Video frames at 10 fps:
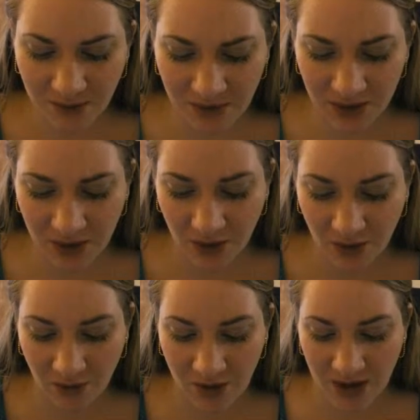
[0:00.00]
So I'm going to
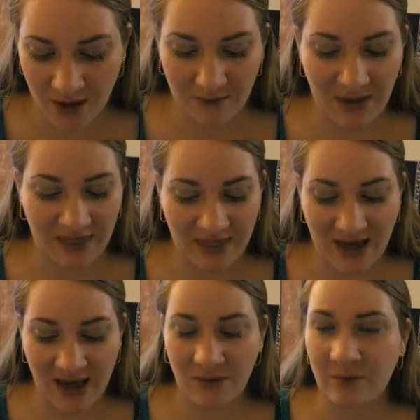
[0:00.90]
go by
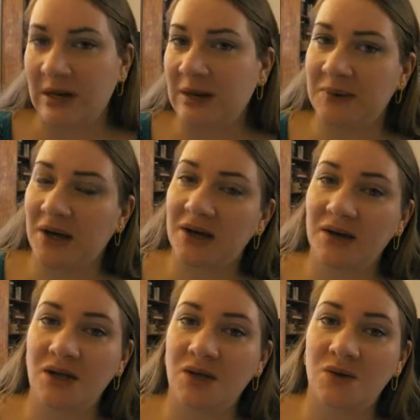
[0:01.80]
that, but I'm not
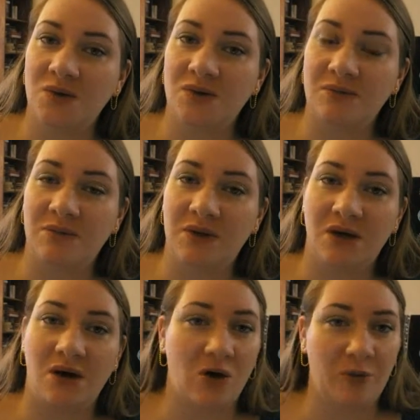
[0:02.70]
going to use
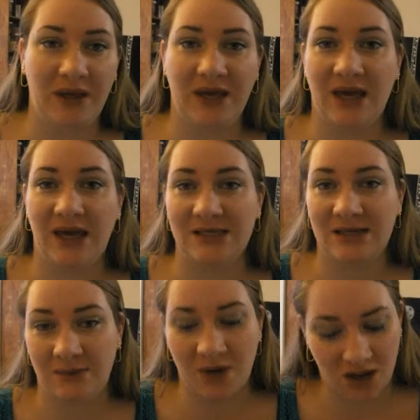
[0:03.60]
the OPKs,
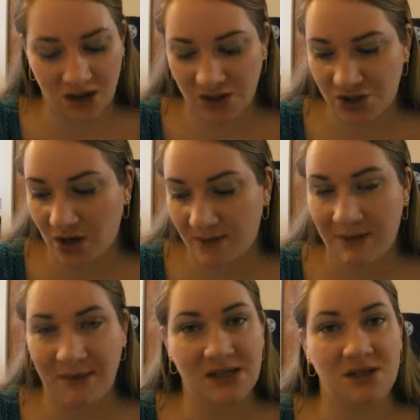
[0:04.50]
and I'm not going to chart
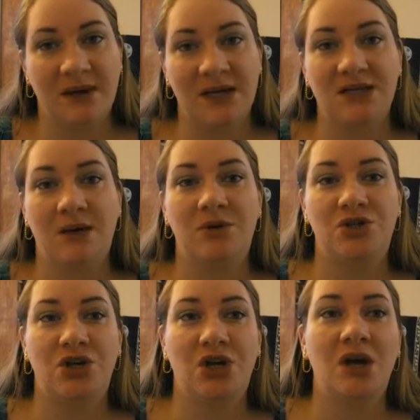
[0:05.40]
my basal body
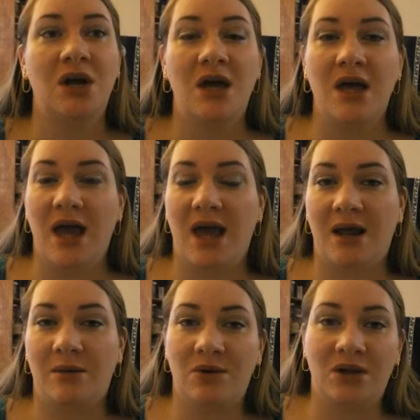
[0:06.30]
temperature, and
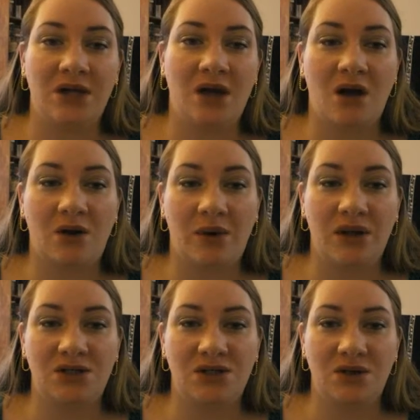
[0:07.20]
I'm really not
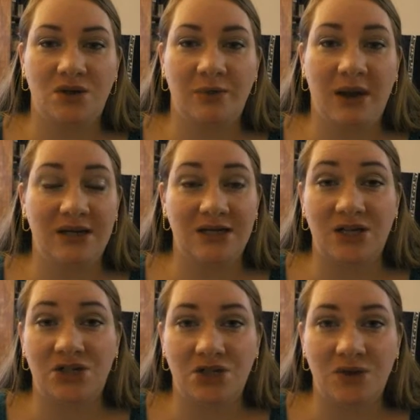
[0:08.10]
going to pay
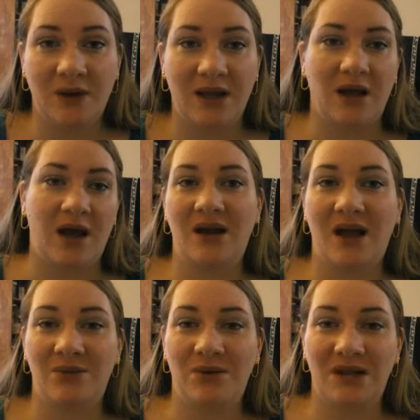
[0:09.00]
attention to it,
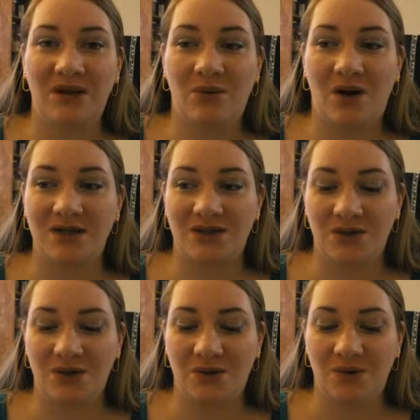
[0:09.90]
but I really want
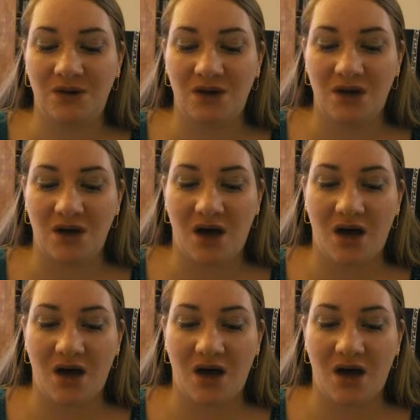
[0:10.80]
to